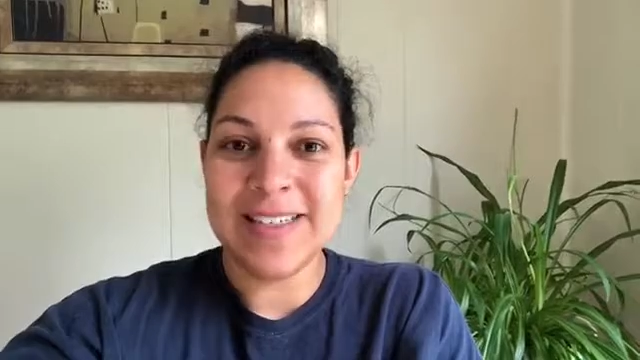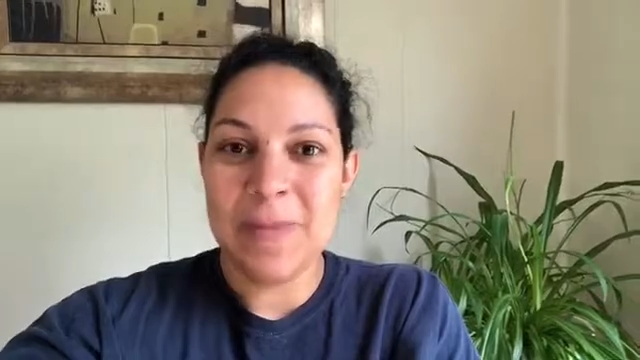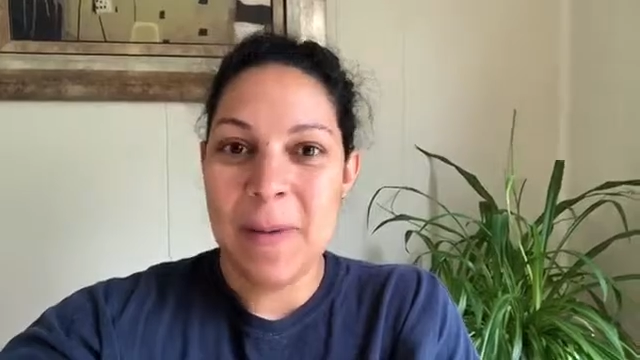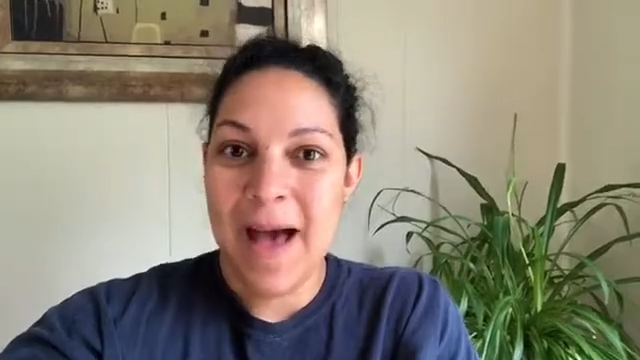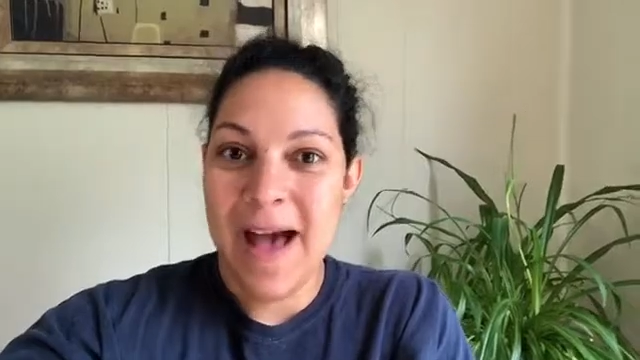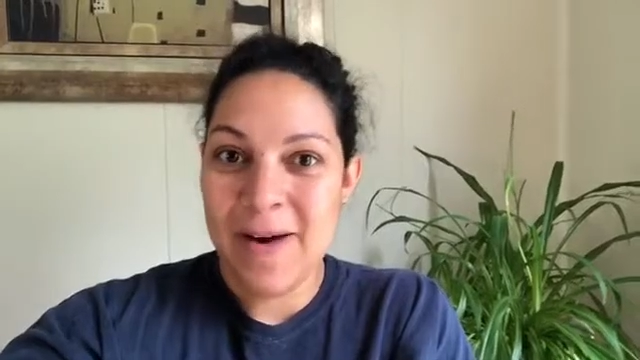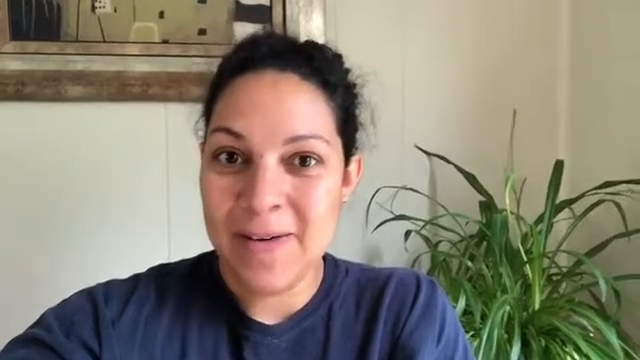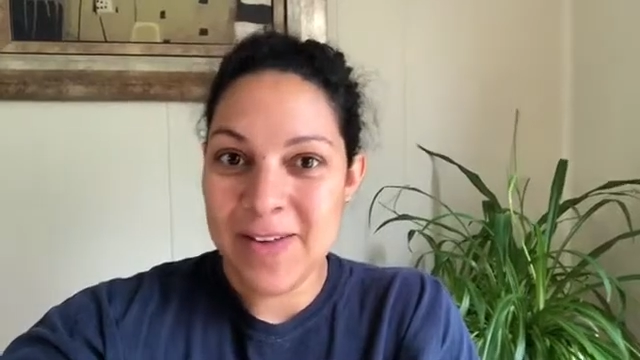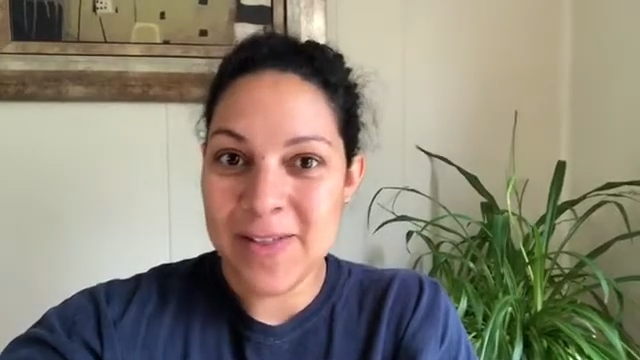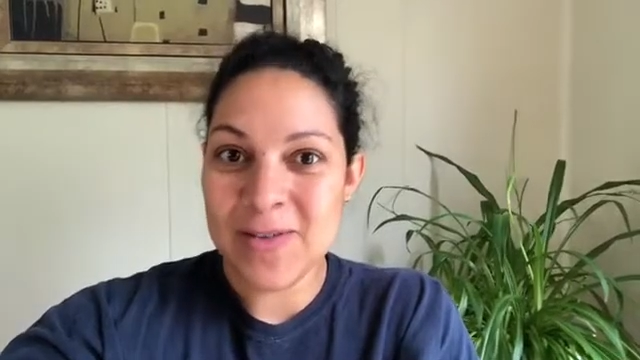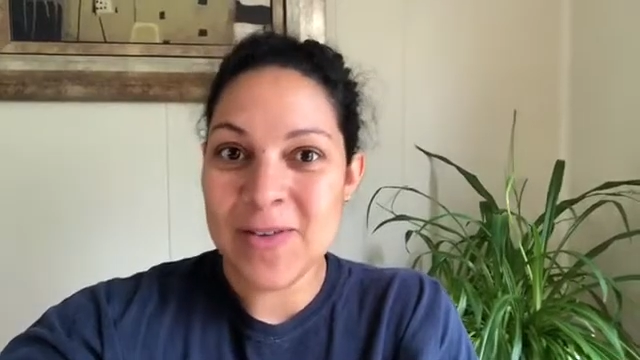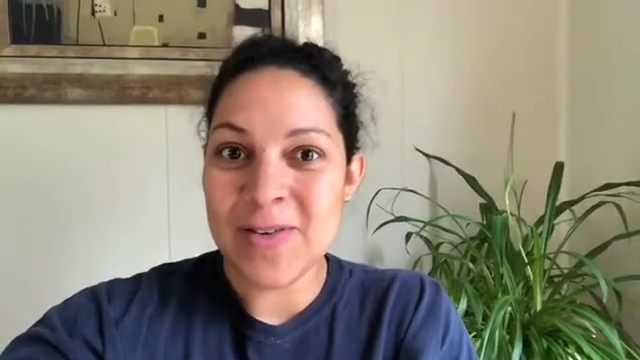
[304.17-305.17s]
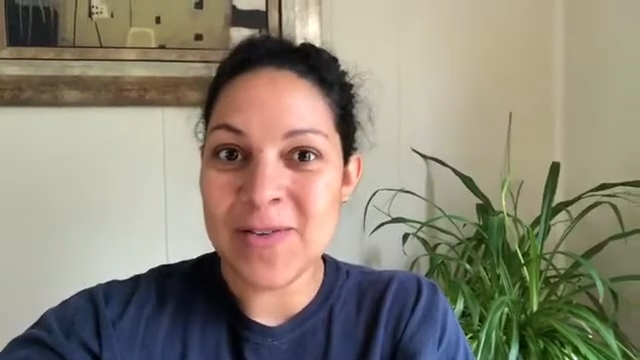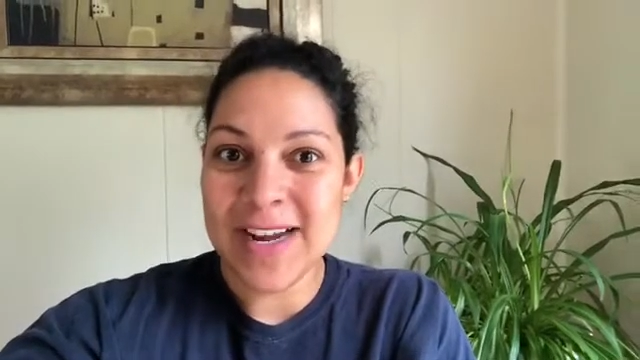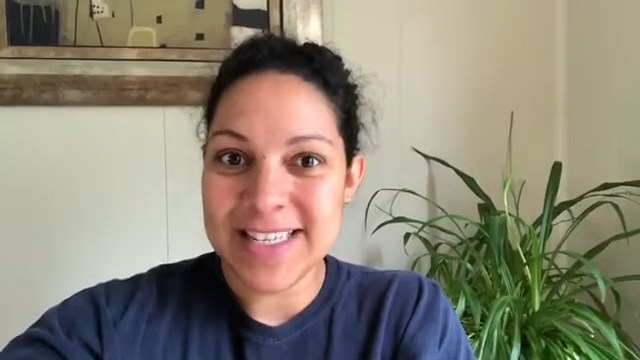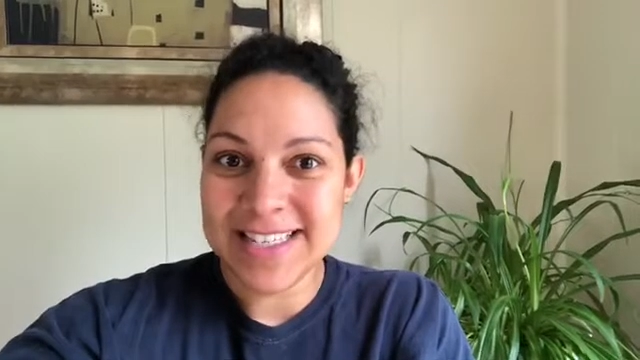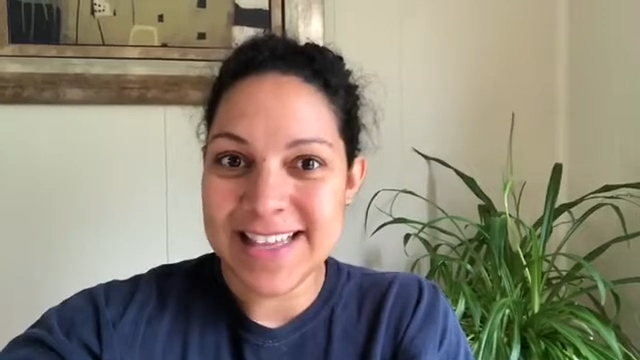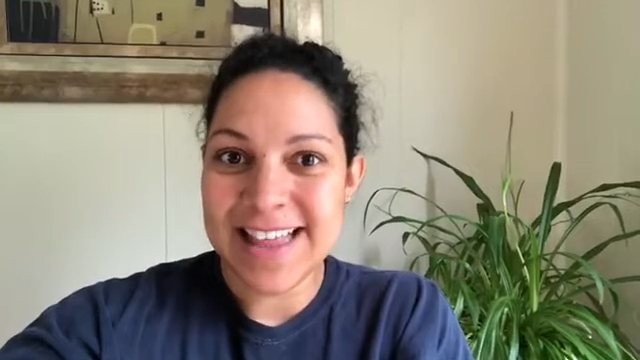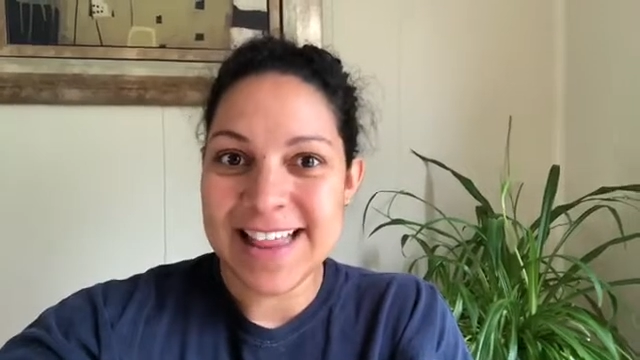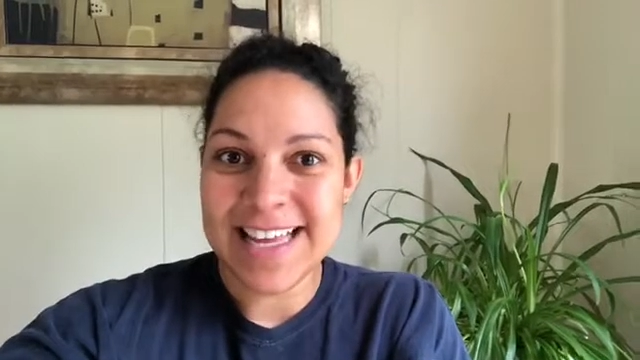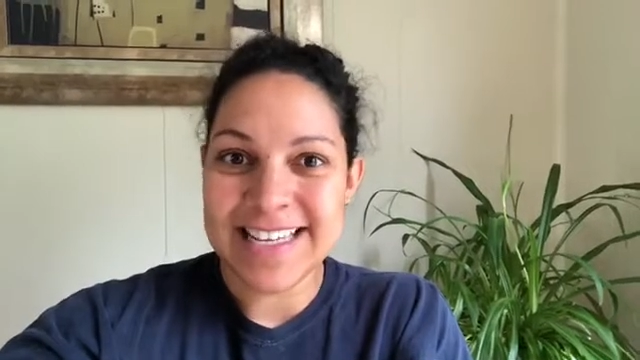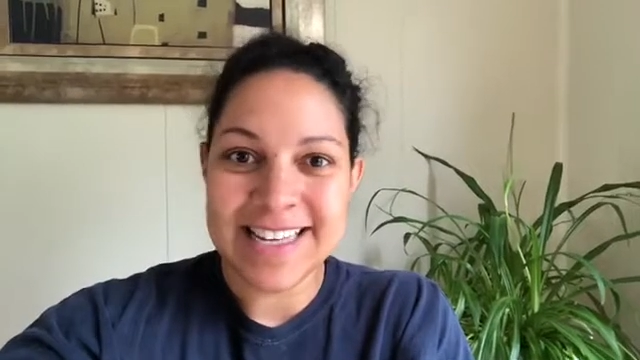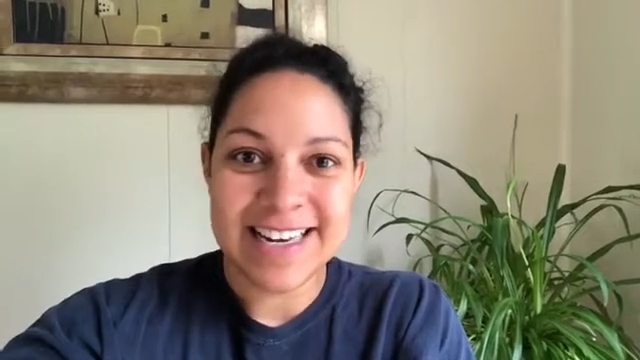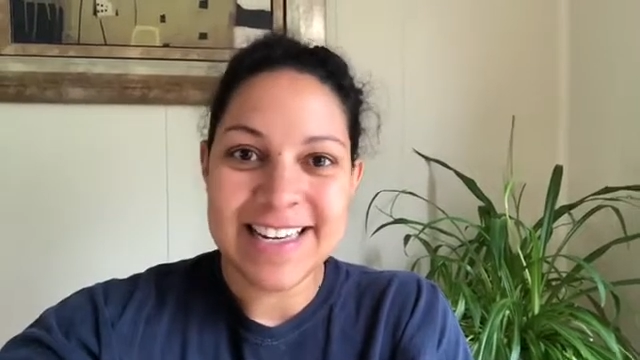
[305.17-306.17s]
to power through the rest of the
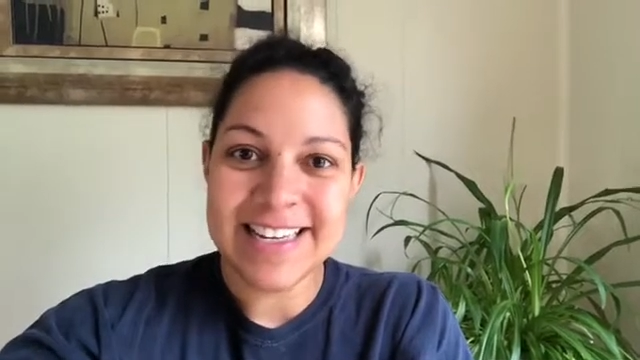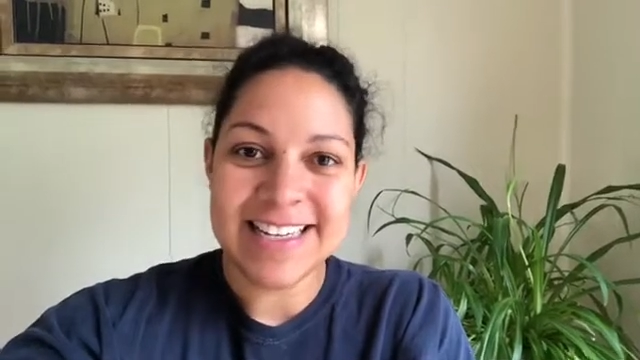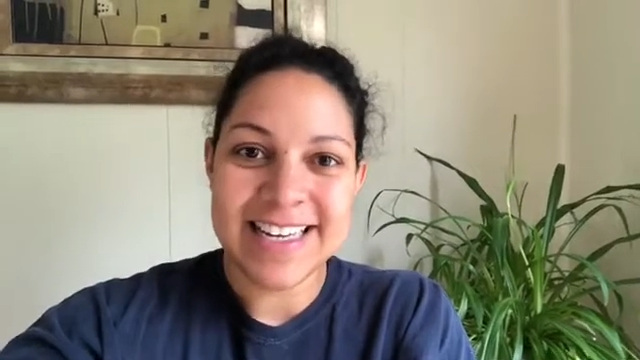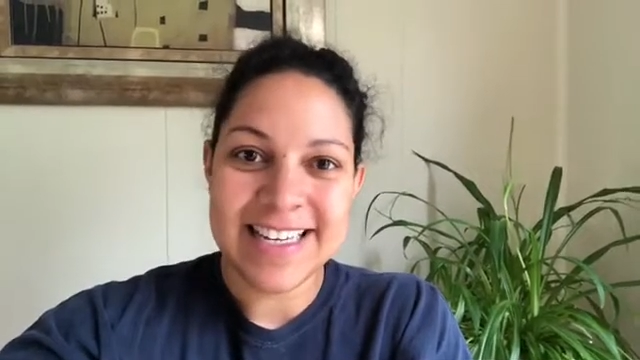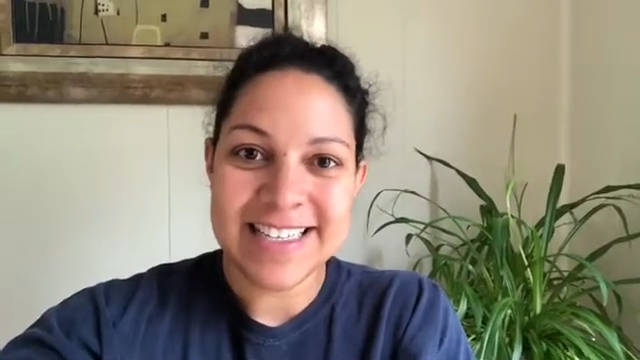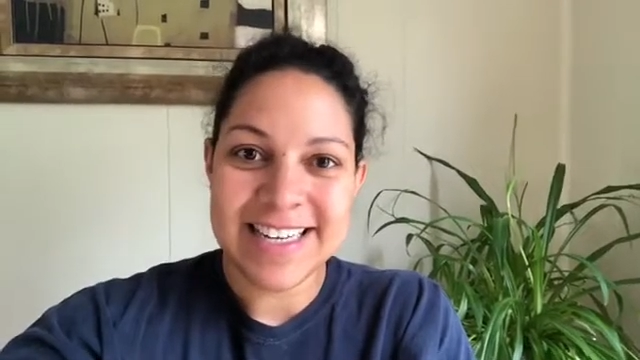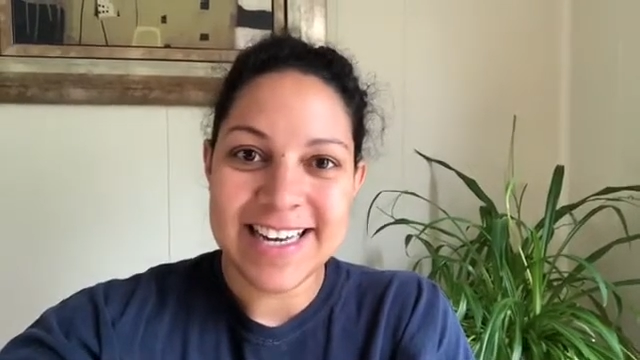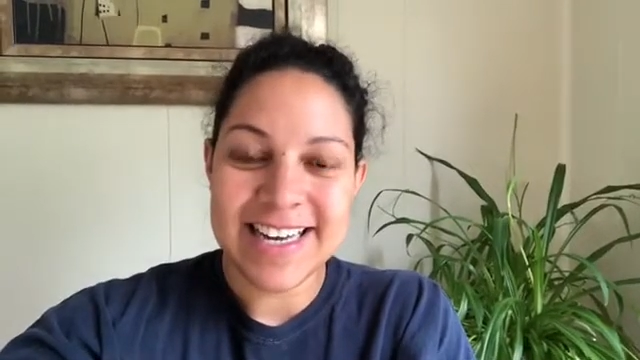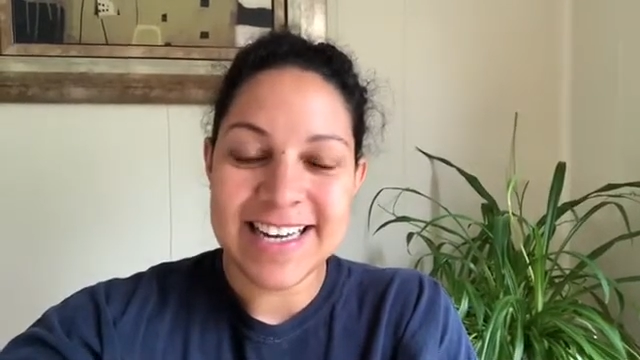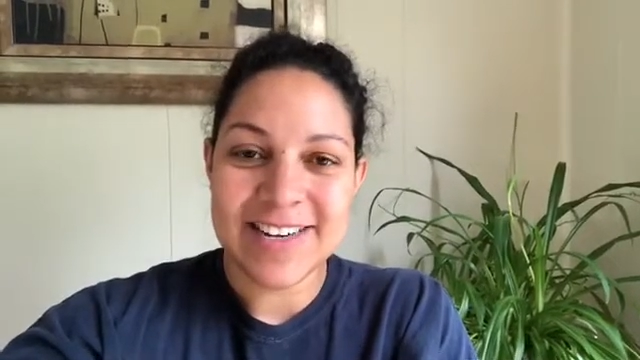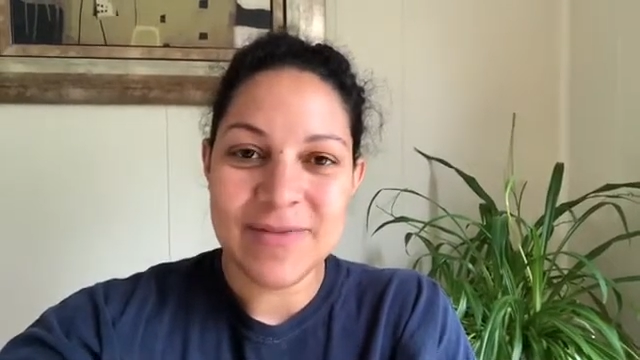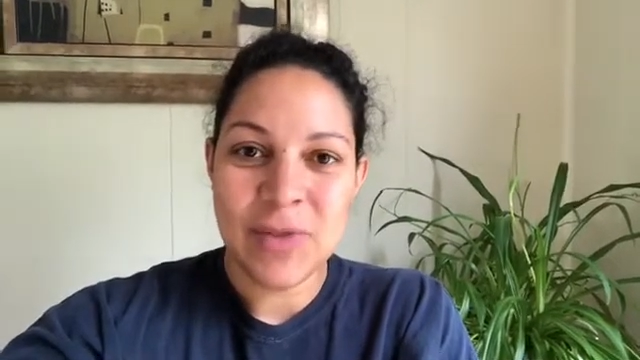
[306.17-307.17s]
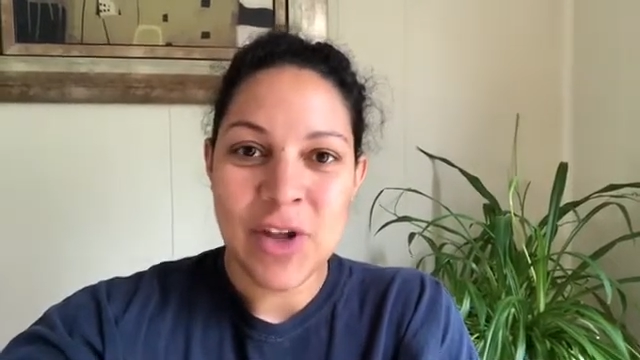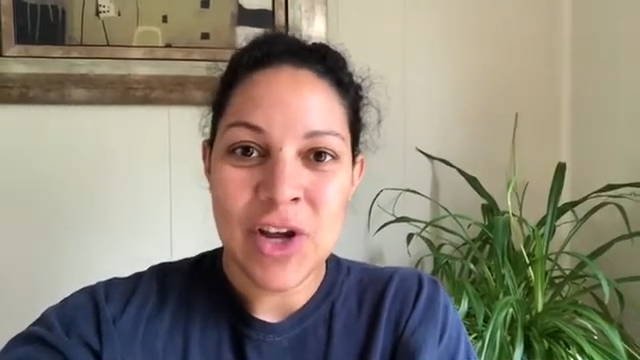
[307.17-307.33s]
things I need to get done.